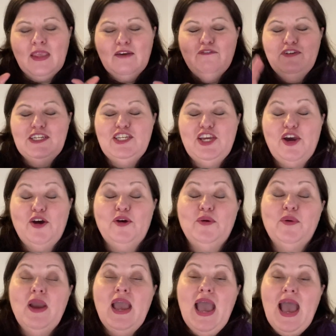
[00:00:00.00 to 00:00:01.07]

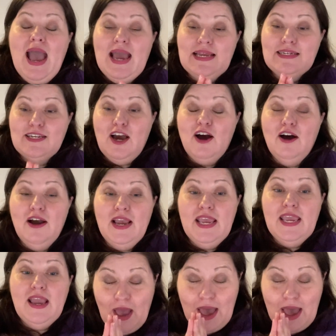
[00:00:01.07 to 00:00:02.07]
video. And I,